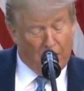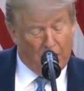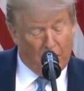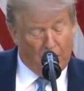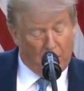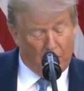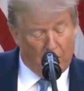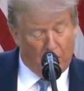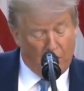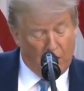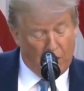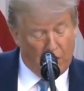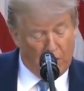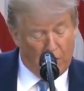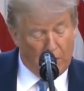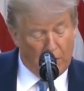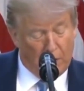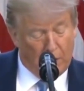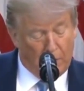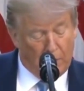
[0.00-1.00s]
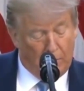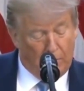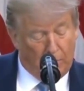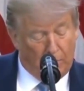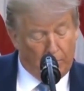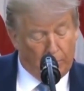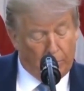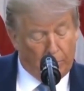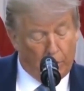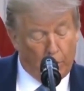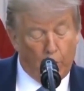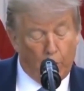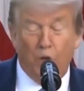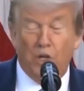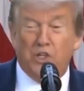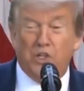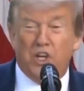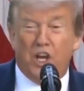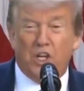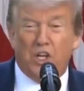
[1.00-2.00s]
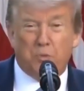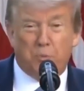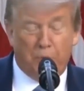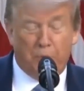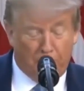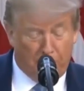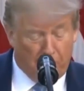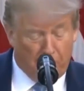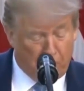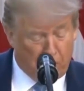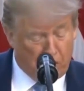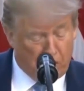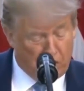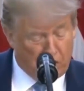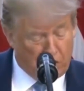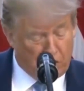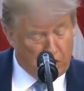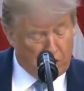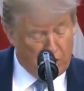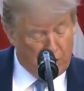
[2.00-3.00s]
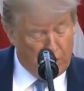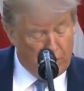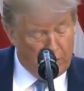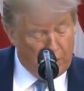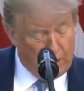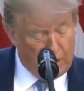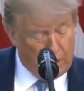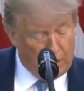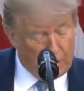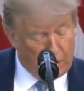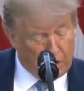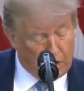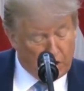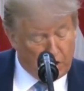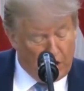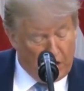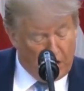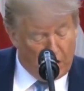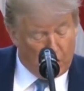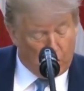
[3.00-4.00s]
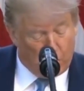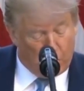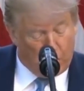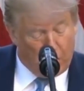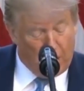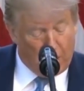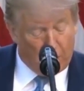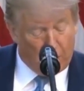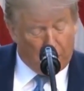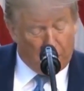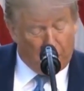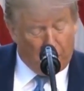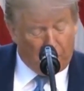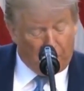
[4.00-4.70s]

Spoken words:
under the recess provisions. The Senate should either